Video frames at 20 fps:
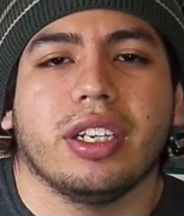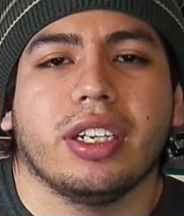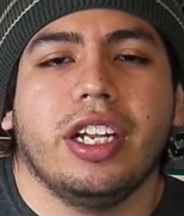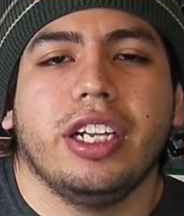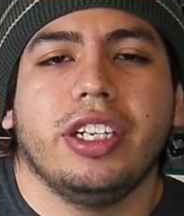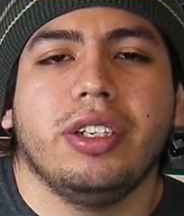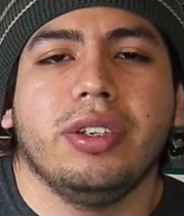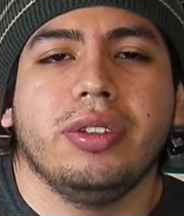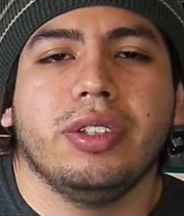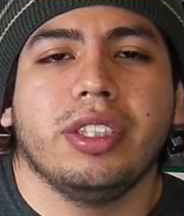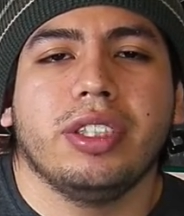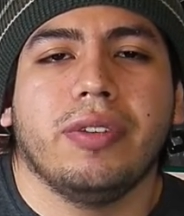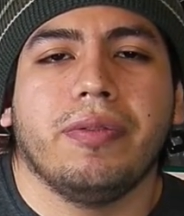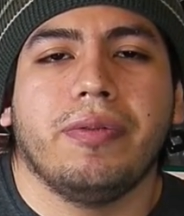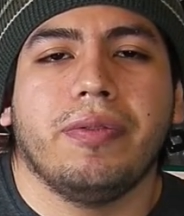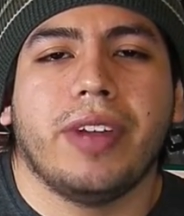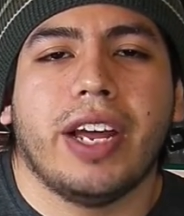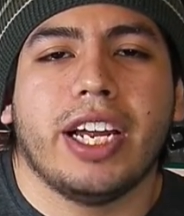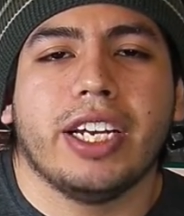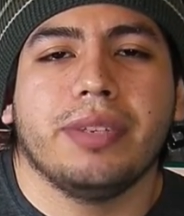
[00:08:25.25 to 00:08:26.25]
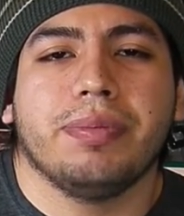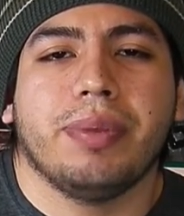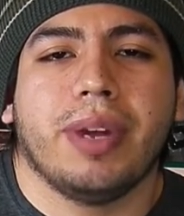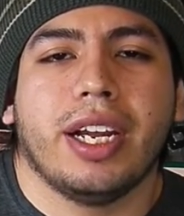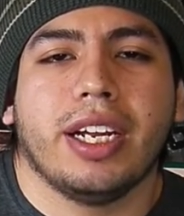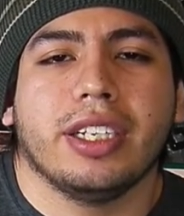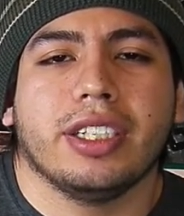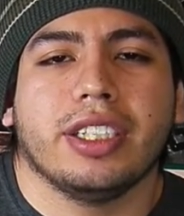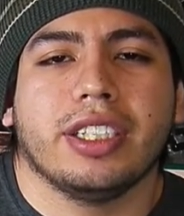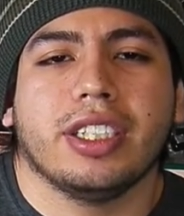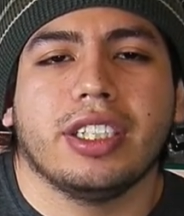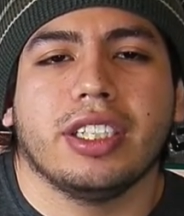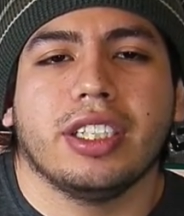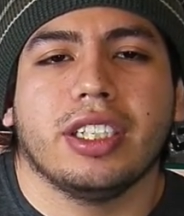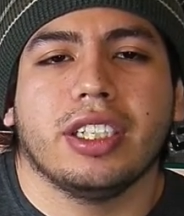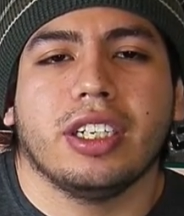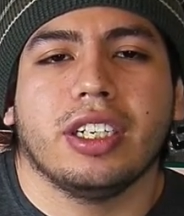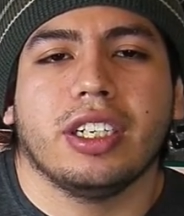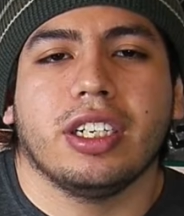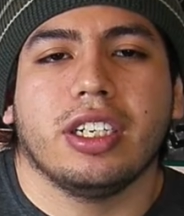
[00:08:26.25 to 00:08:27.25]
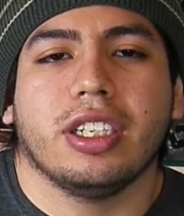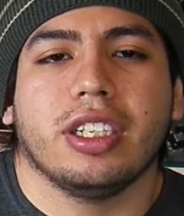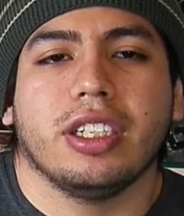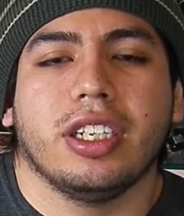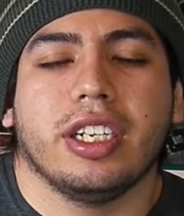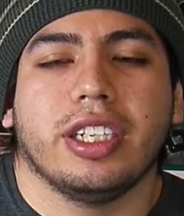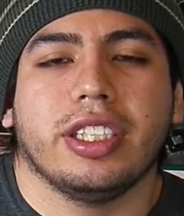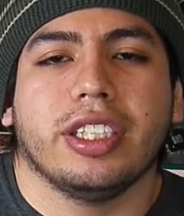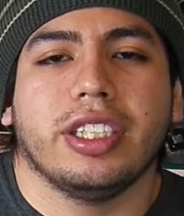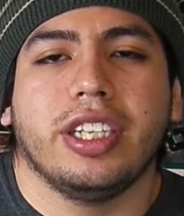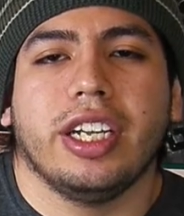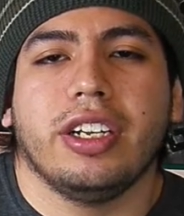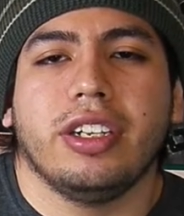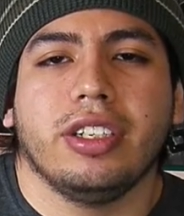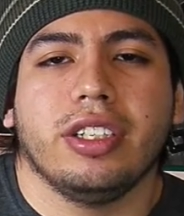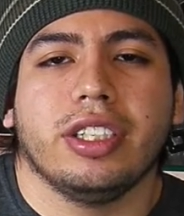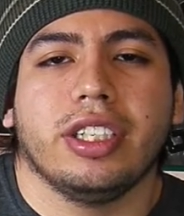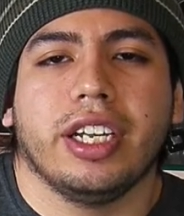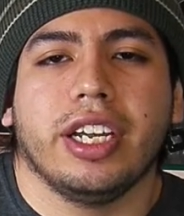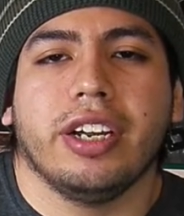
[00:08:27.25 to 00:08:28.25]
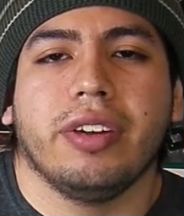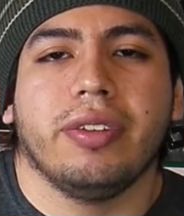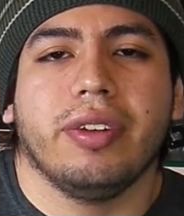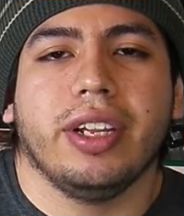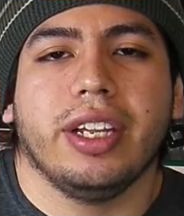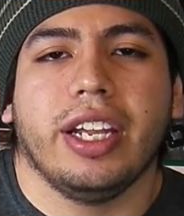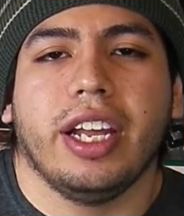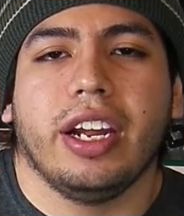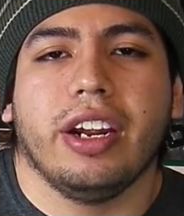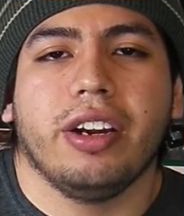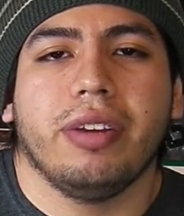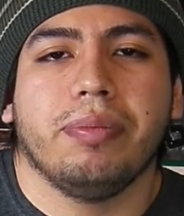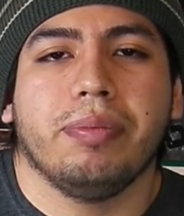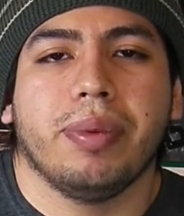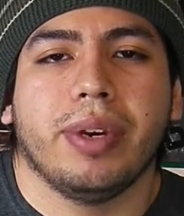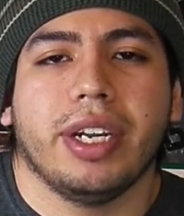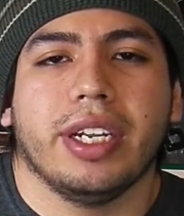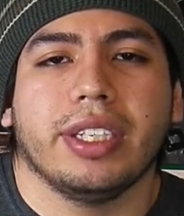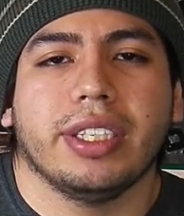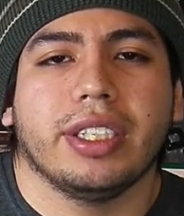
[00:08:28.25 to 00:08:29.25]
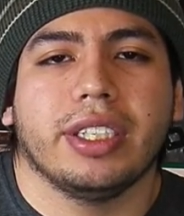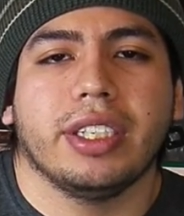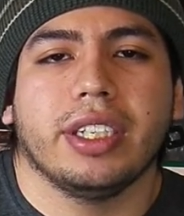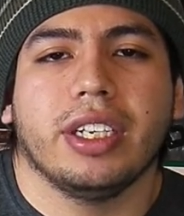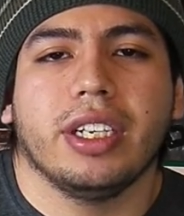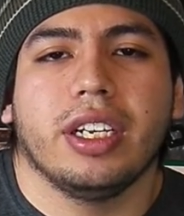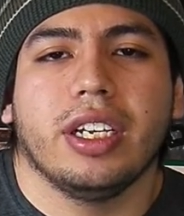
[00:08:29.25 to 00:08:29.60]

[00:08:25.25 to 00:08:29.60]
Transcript: They do some flashbacks, like stills here and there, but